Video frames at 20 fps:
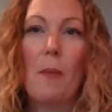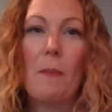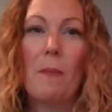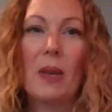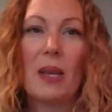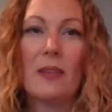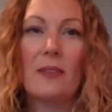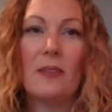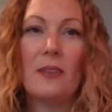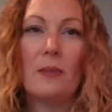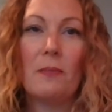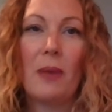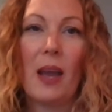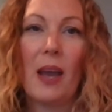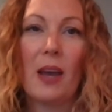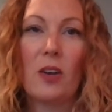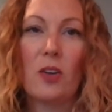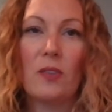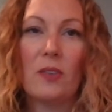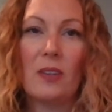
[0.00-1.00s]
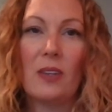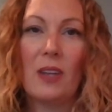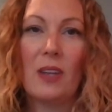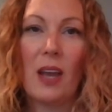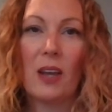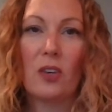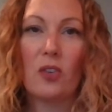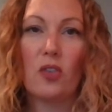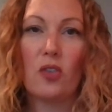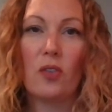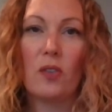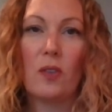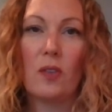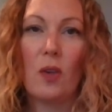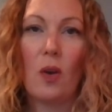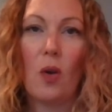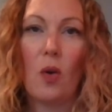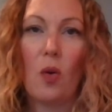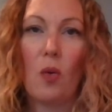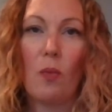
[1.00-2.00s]
Mixing patterns and textures in the
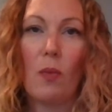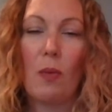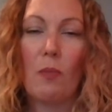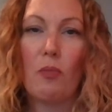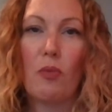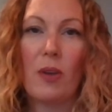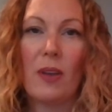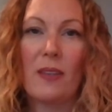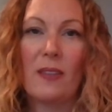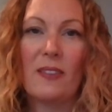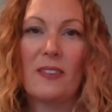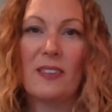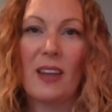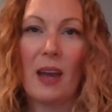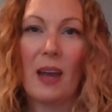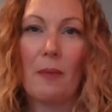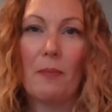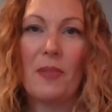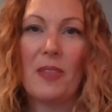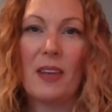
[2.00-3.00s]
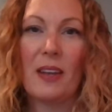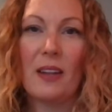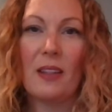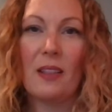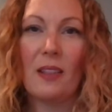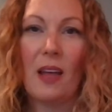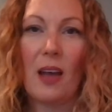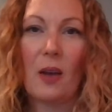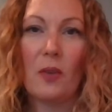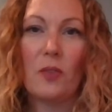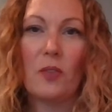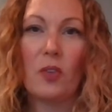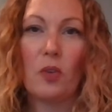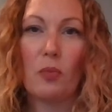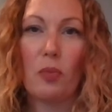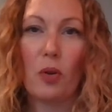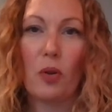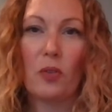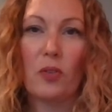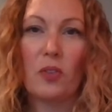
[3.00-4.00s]
home brings depth and allows your
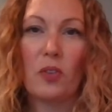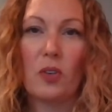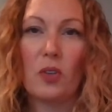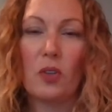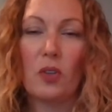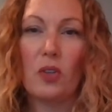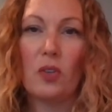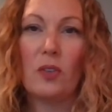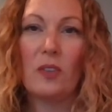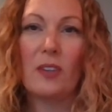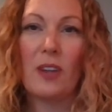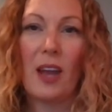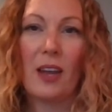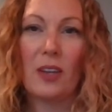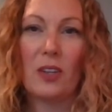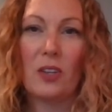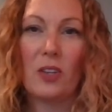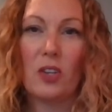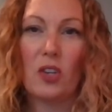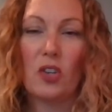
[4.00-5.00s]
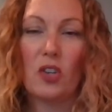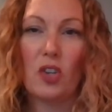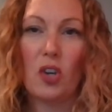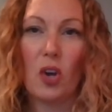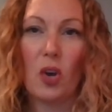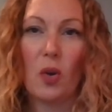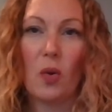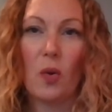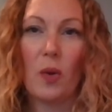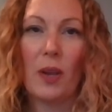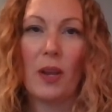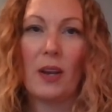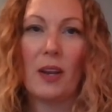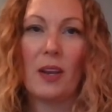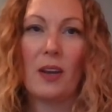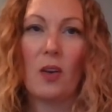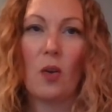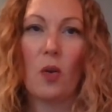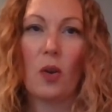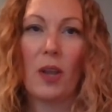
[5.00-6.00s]
personal style to show in
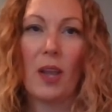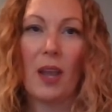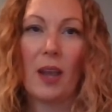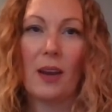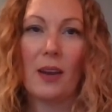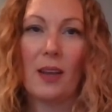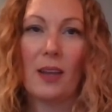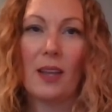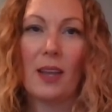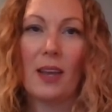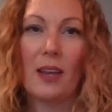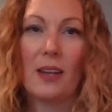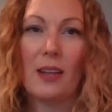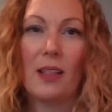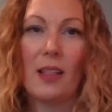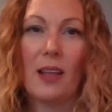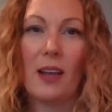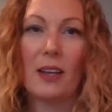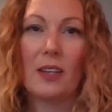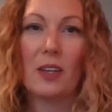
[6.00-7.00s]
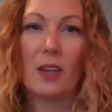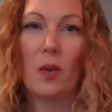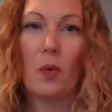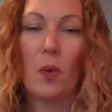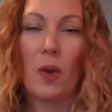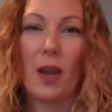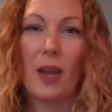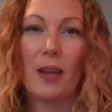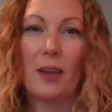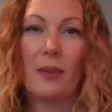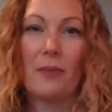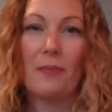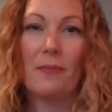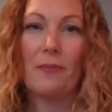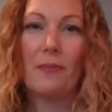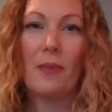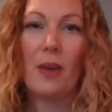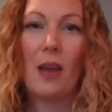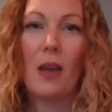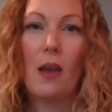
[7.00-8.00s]
an organic and eclectic way.
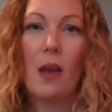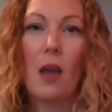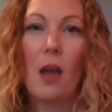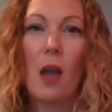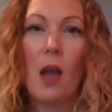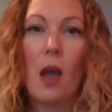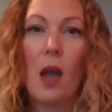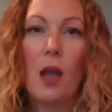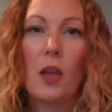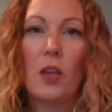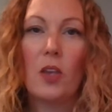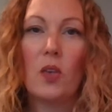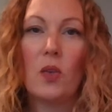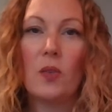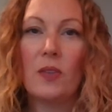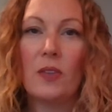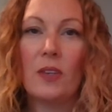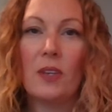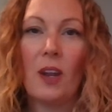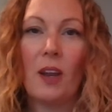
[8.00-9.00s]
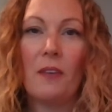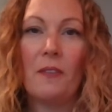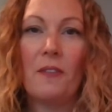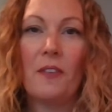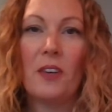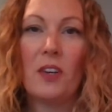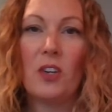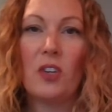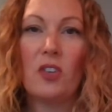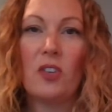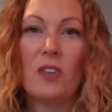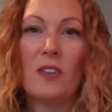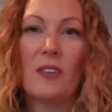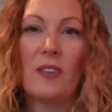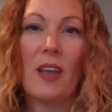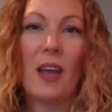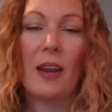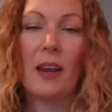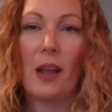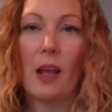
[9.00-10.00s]
Using unfinished
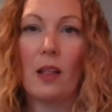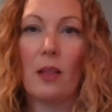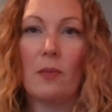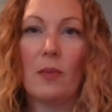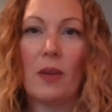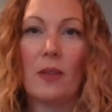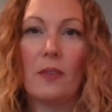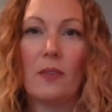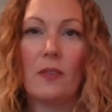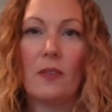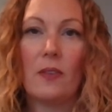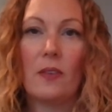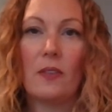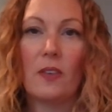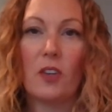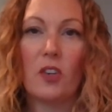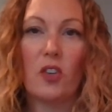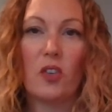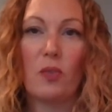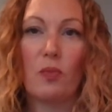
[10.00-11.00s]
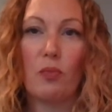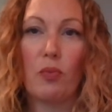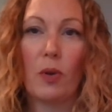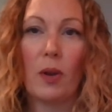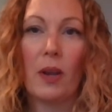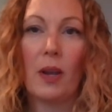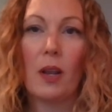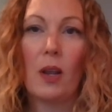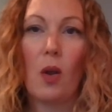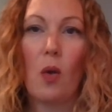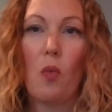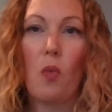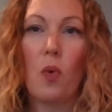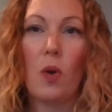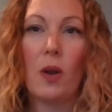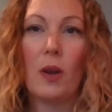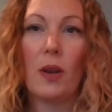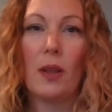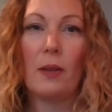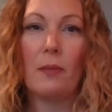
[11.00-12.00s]
design elements such as brick,
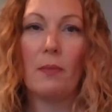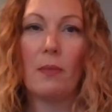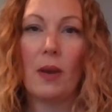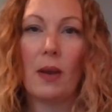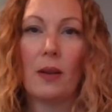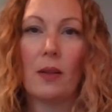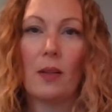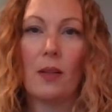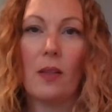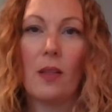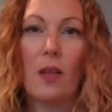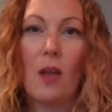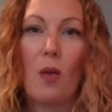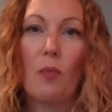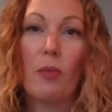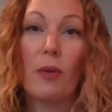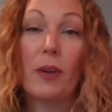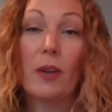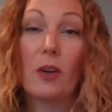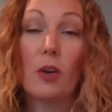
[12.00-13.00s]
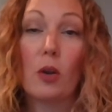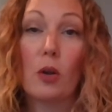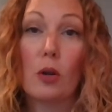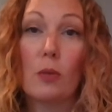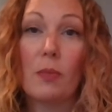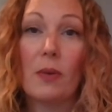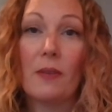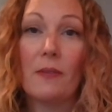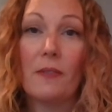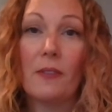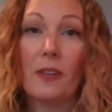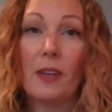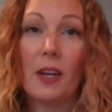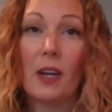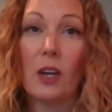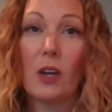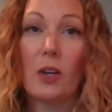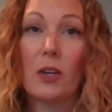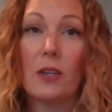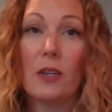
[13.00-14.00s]
wood, and metal bring an urban
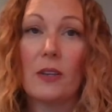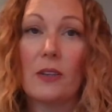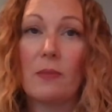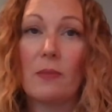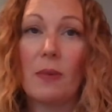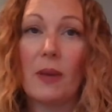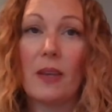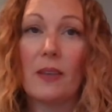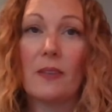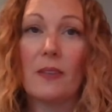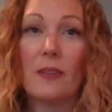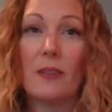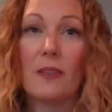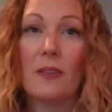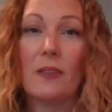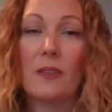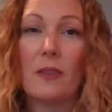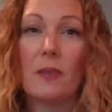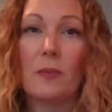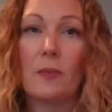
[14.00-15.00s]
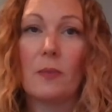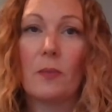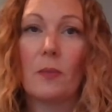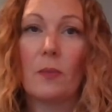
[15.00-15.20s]
flair into spaces.